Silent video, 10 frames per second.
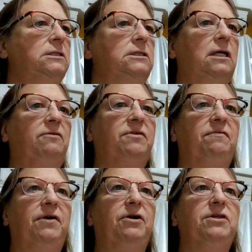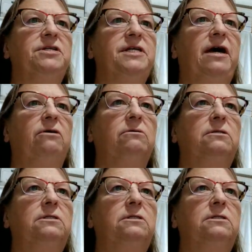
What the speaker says: I'll have to figure this out.